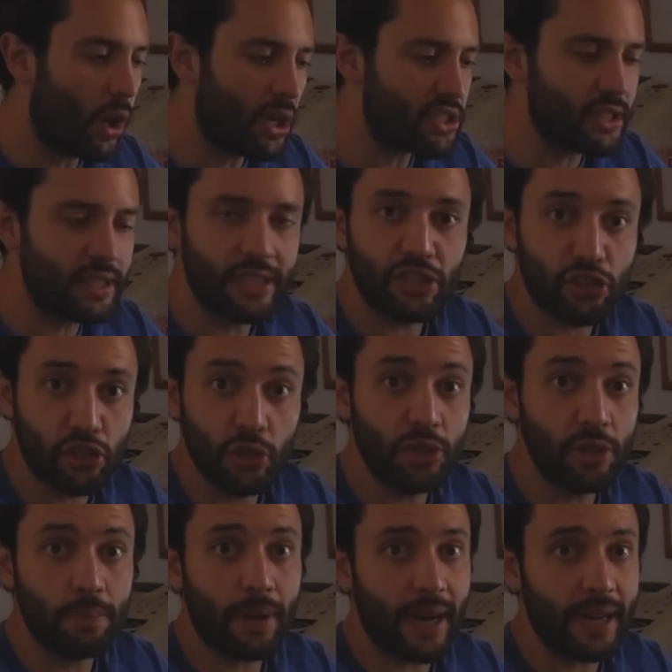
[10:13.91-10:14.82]
Question is,
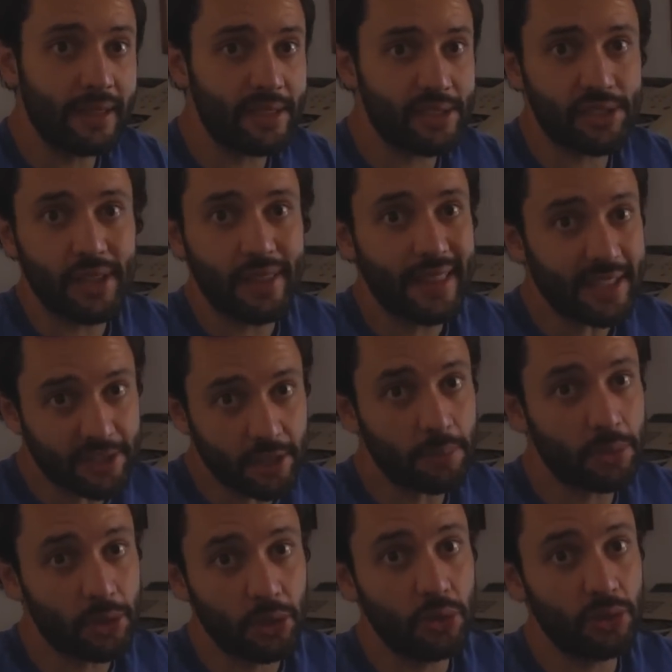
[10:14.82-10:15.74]
should you buy this? That's
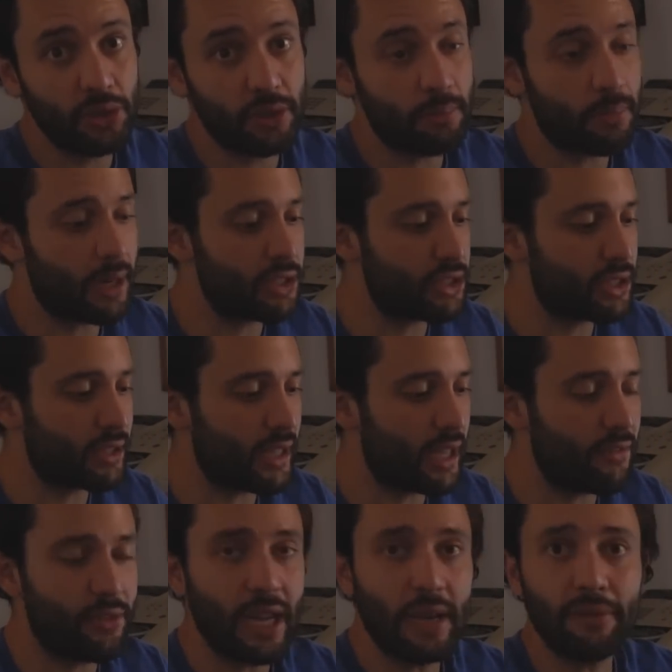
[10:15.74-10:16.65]
up to you and your budget.
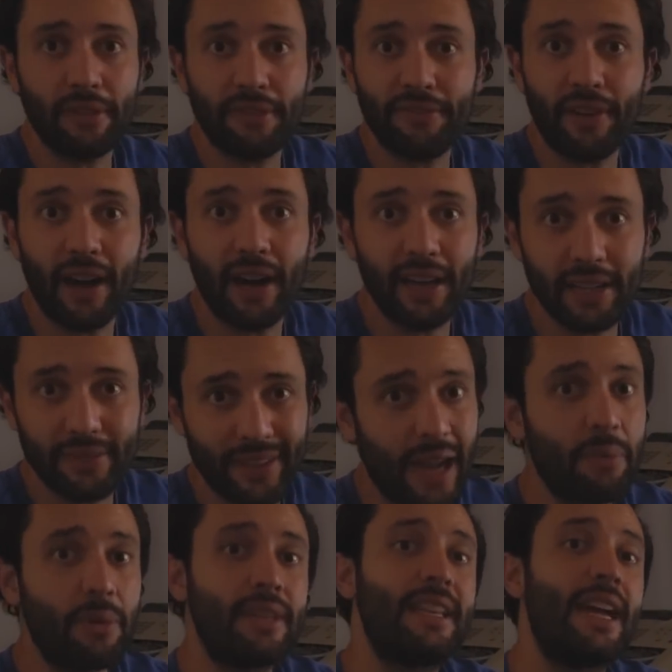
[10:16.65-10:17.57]
If you have a 5,
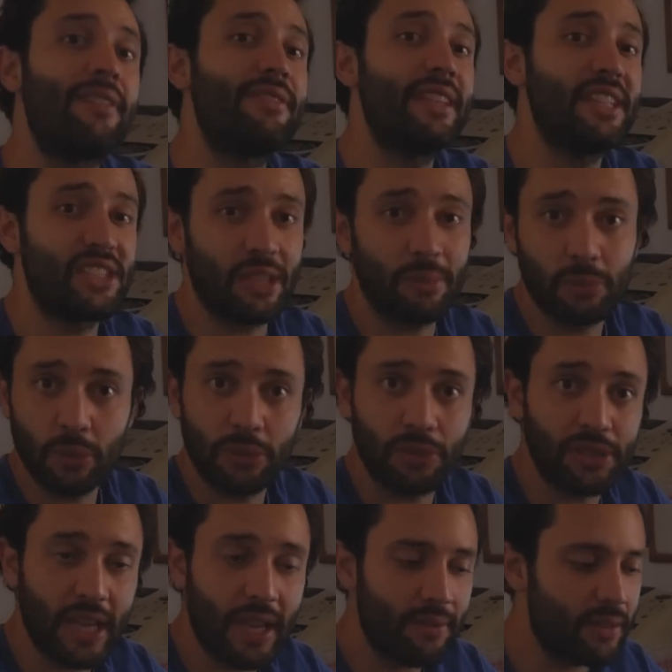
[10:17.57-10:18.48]
I would definitely jump to a
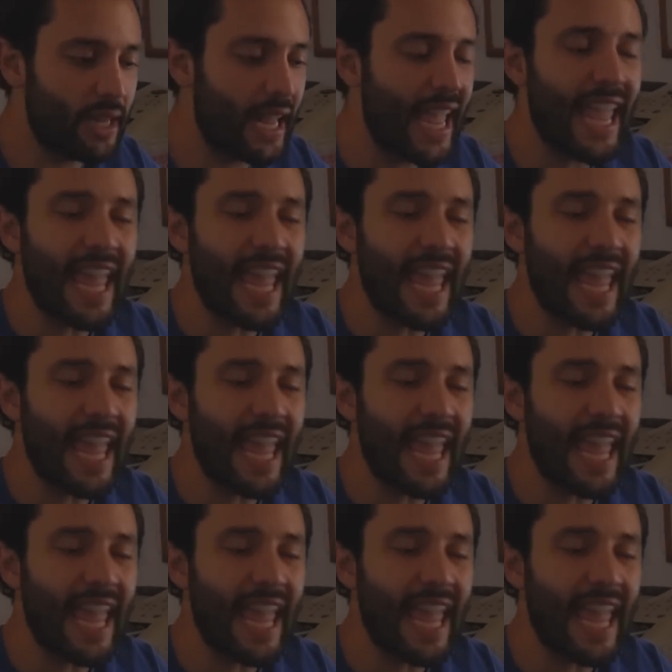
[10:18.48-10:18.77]
7.